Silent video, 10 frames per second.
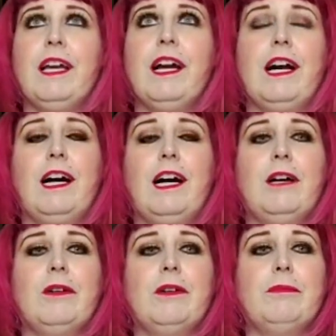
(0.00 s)

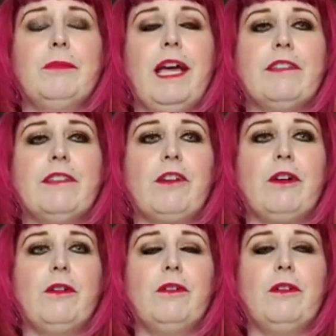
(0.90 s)
And
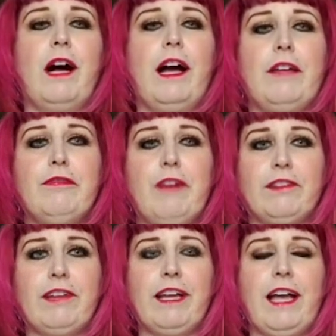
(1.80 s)
so I
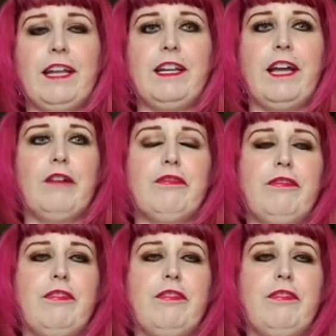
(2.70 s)
felt I had enough